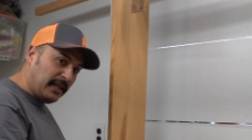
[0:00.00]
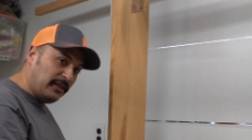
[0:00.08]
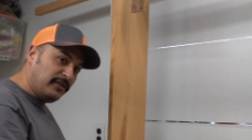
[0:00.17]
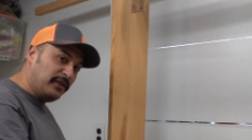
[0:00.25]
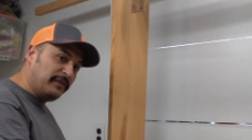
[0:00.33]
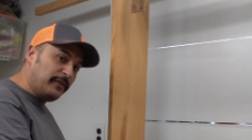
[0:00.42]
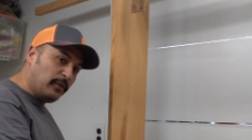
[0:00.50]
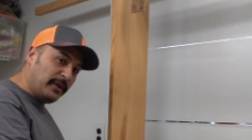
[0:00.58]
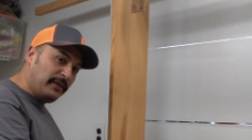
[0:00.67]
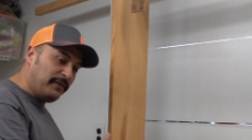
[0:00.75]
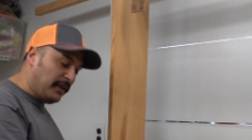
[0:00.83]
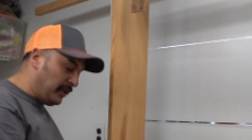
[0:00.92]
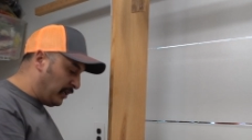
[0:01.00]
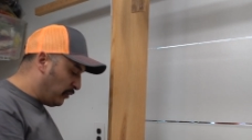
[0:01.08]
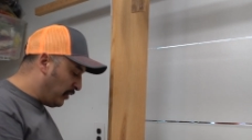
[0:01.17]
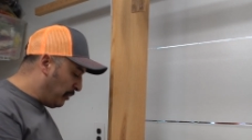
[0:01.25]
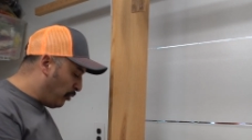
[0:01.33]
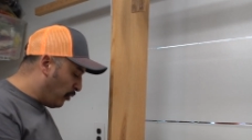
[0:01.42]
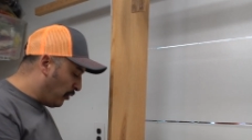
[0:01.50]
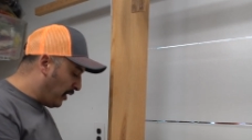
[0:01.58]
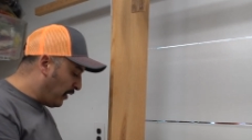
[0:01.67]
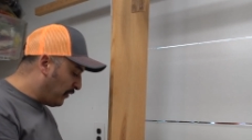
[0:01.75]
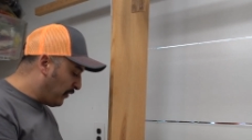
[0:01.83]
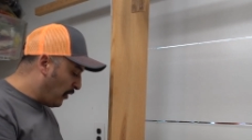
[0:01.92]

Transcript: it easier for refilling and repouring.